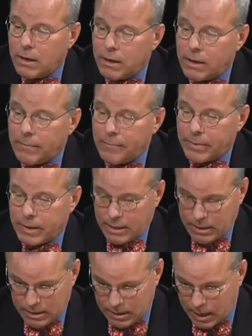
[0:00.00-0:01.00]

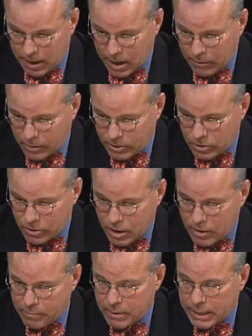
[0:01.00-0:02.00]
I would
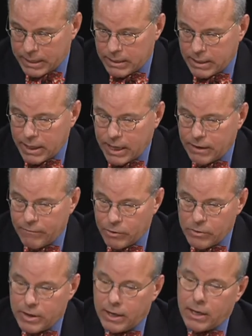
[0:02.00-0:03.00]
start by saying, if you're
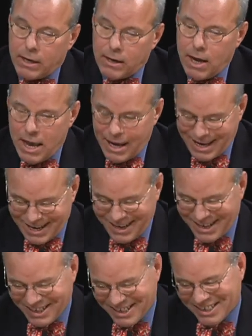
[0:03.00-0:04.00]
thinking,
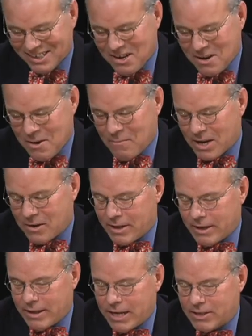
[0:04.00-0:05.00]

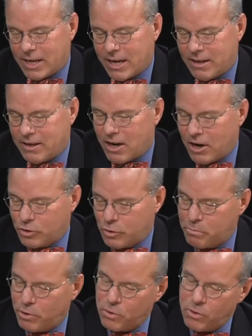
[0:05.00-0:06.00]
They say that
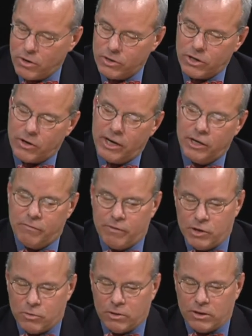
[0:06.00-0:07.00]
entrepreneurs are
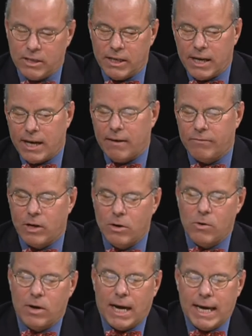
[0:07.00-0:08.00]
individuals that have
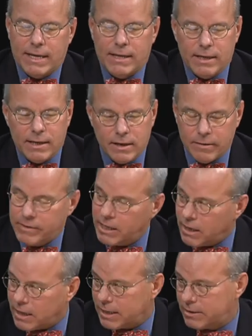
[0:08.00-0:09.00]
no idea of the
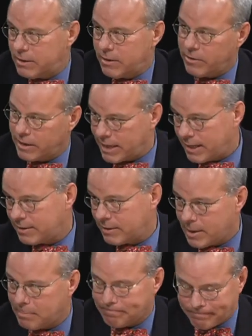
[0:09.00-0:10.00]
odds that are against
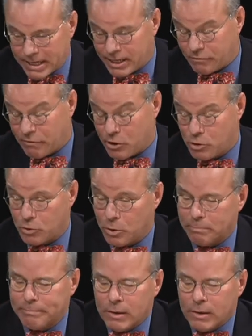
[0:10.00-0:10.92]
them, and it's very true.